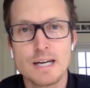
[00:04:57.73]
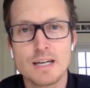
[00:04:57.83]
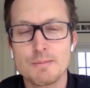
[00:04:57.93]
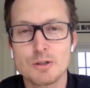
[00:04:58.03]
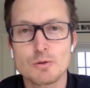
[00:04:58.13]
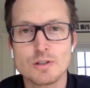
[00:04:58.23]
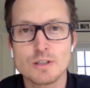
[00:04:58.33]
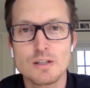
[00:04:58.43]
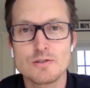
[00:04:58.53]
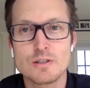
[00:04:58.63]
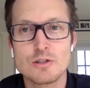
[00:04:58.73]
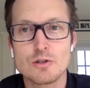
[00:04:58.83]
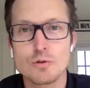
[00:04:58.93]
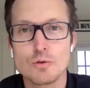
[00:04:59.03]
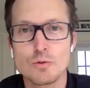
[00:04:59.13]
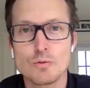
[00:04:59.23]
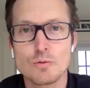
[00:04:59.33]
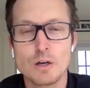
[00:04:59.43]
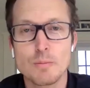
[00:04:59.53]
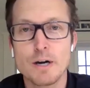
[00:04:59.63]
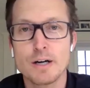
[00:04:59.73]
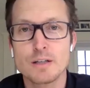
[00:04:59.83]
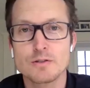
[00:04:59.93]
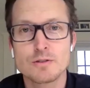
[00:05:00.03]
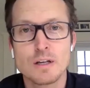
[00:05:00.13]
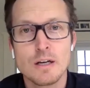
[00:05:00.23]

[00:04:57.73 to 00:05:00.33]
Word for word: economic resiliency to you know, America's